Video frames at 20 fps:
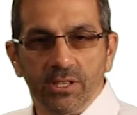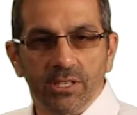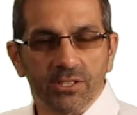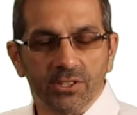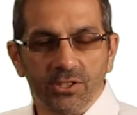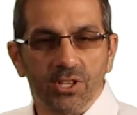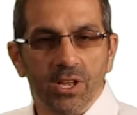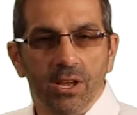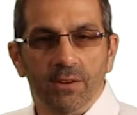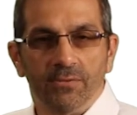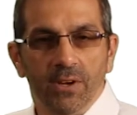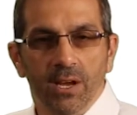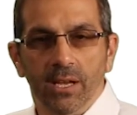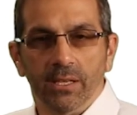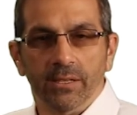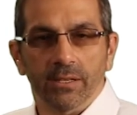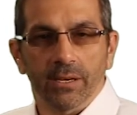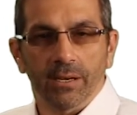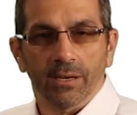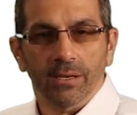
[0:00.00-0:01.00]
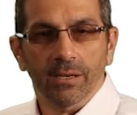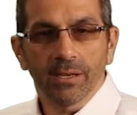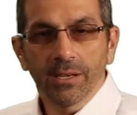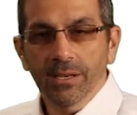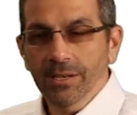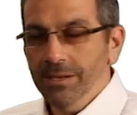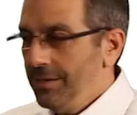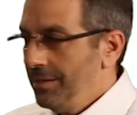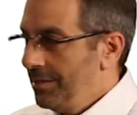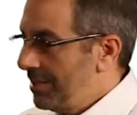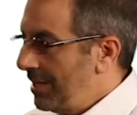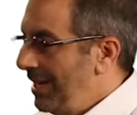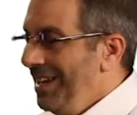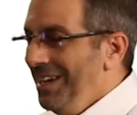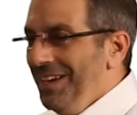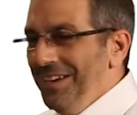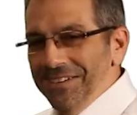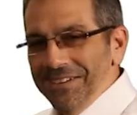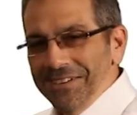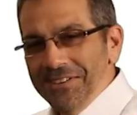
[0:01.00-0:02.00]
of this stuff on there. See,
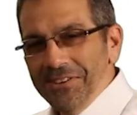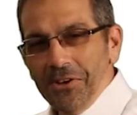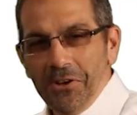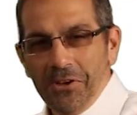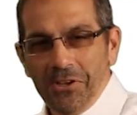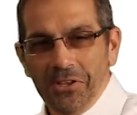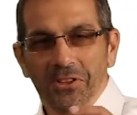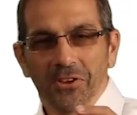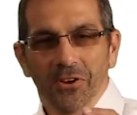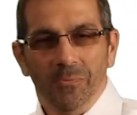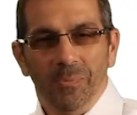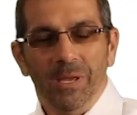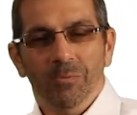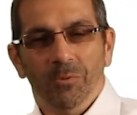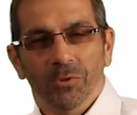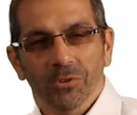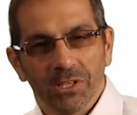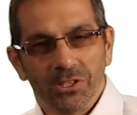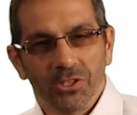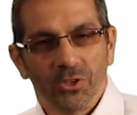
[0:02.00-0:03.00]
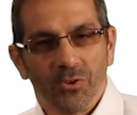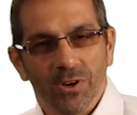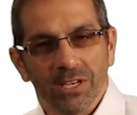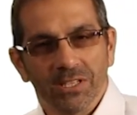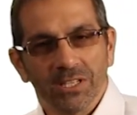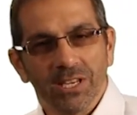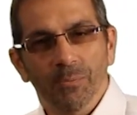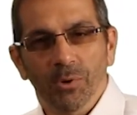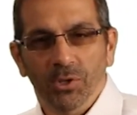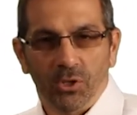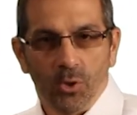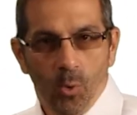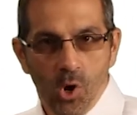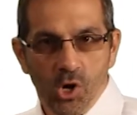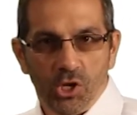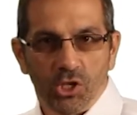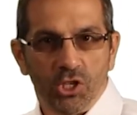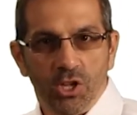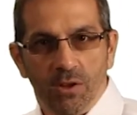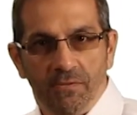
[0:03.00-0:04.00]
there are people who disagree. They say put the
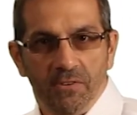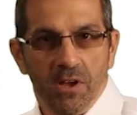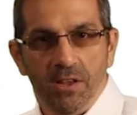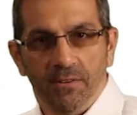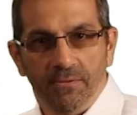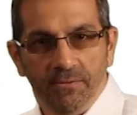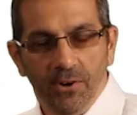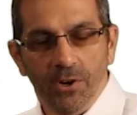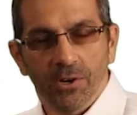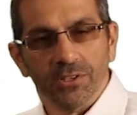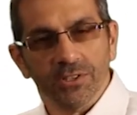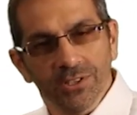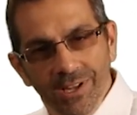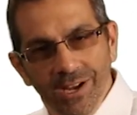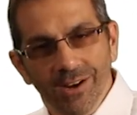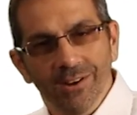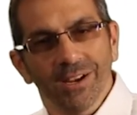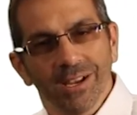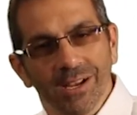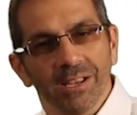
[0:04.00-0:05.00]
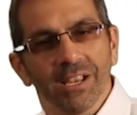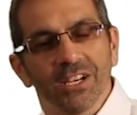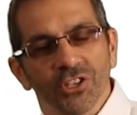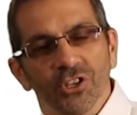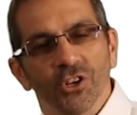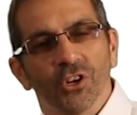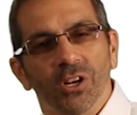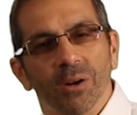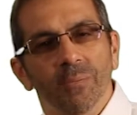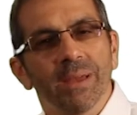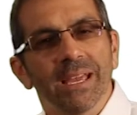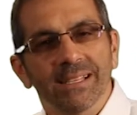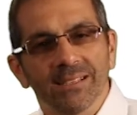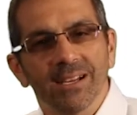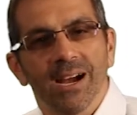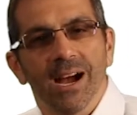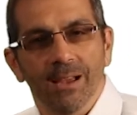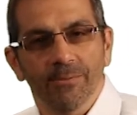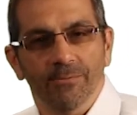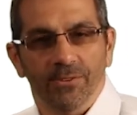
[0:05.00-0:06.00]
work stuff on first. No, because you're going to make
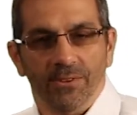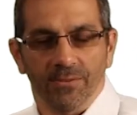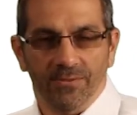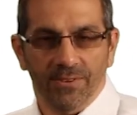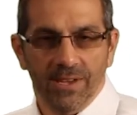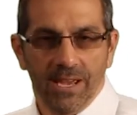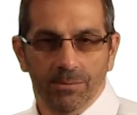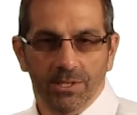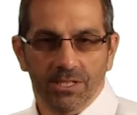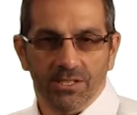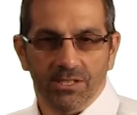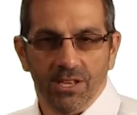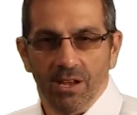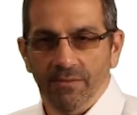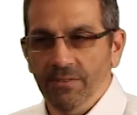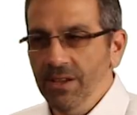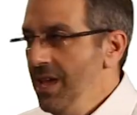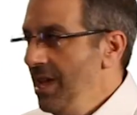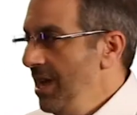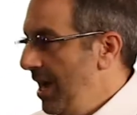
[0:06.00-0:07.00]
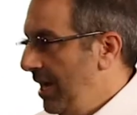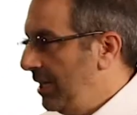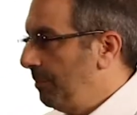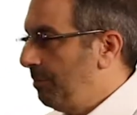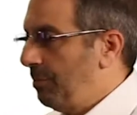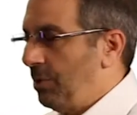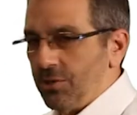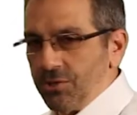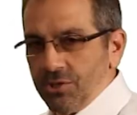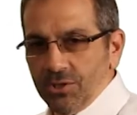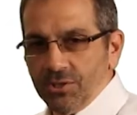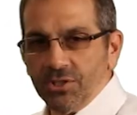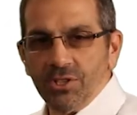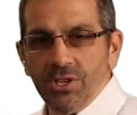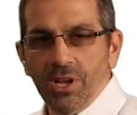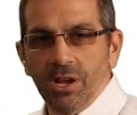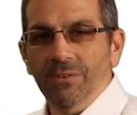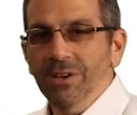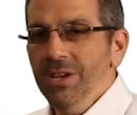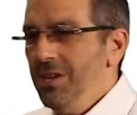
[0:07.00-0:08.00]
time for the family stuff and the personal
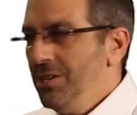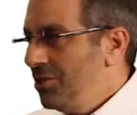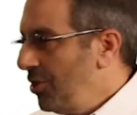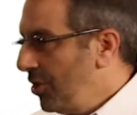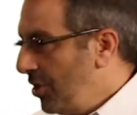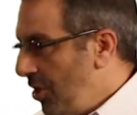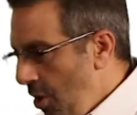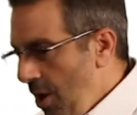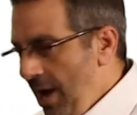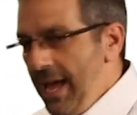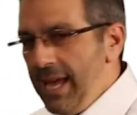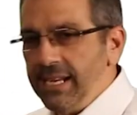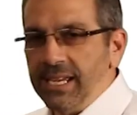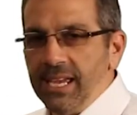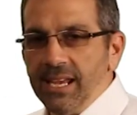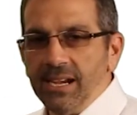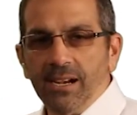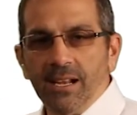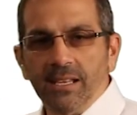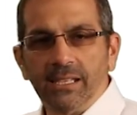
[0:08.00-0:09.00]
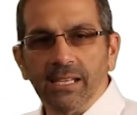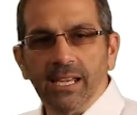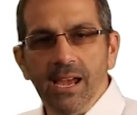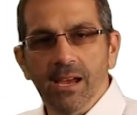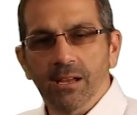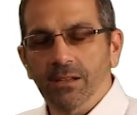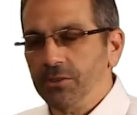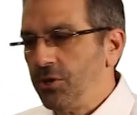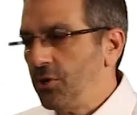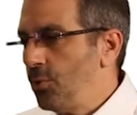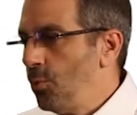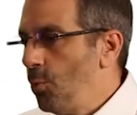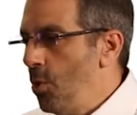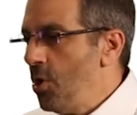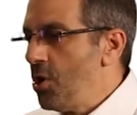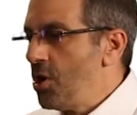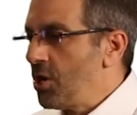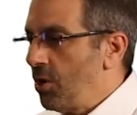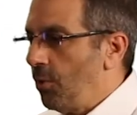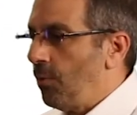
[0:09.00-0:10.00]
stuff. So go ahead, get it on the calendar and
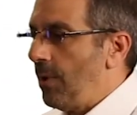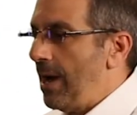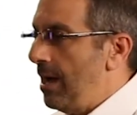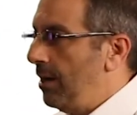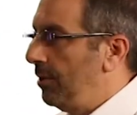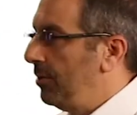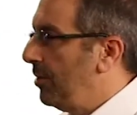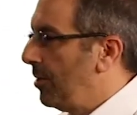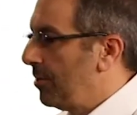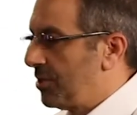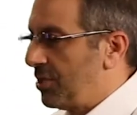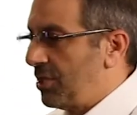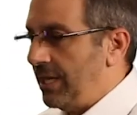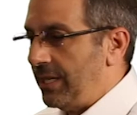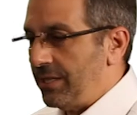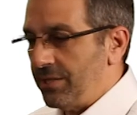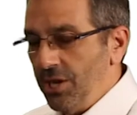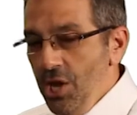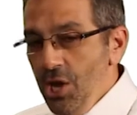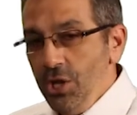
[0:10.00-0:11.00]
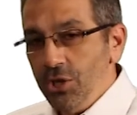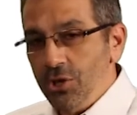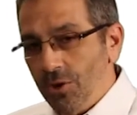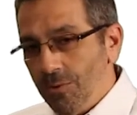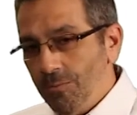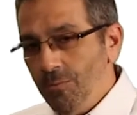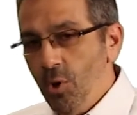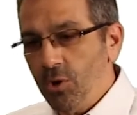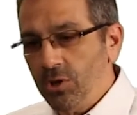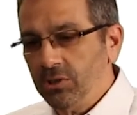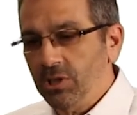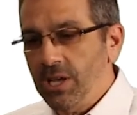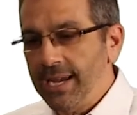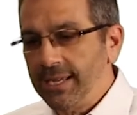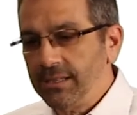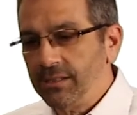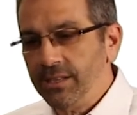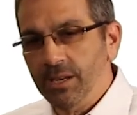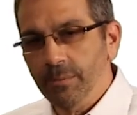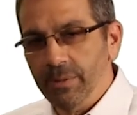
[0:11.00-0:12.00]
work around those things. You're more
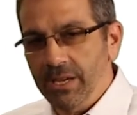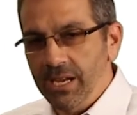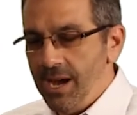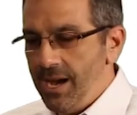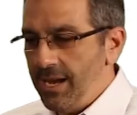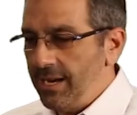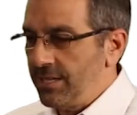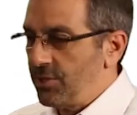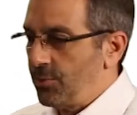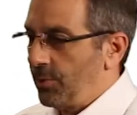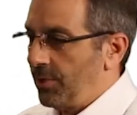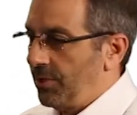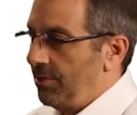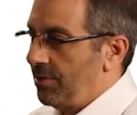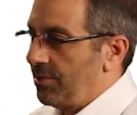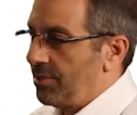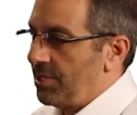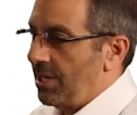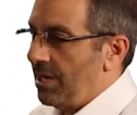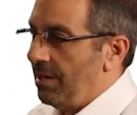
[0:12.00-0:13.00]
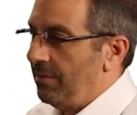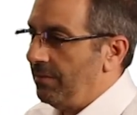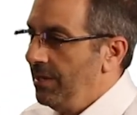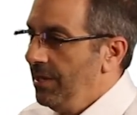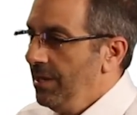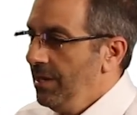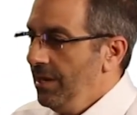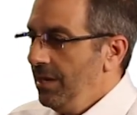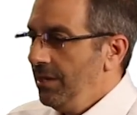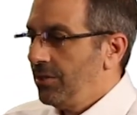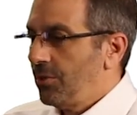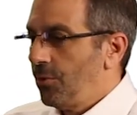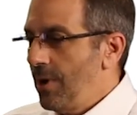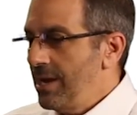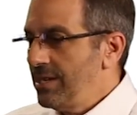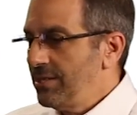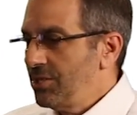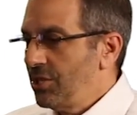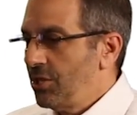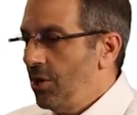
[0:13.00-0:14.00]
likely to be honest with yourself. The
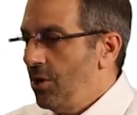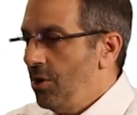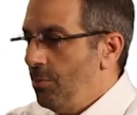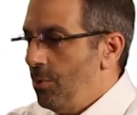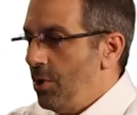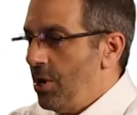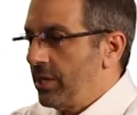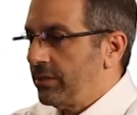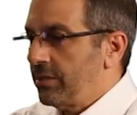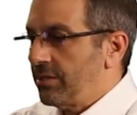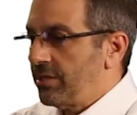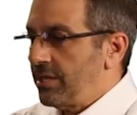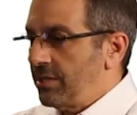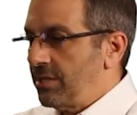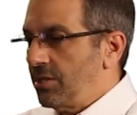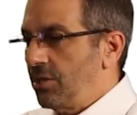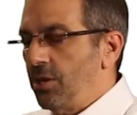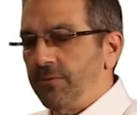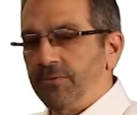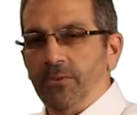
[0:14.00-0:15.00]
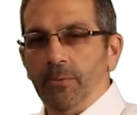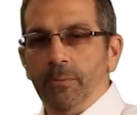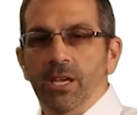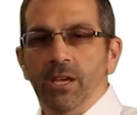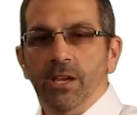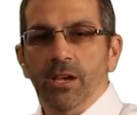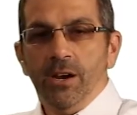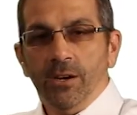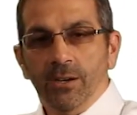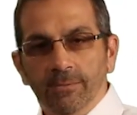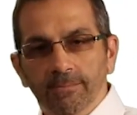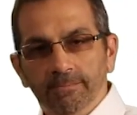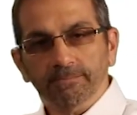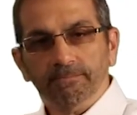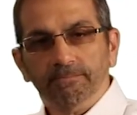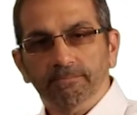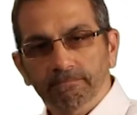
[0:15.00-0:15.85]
rest of the homework, does this look familiar?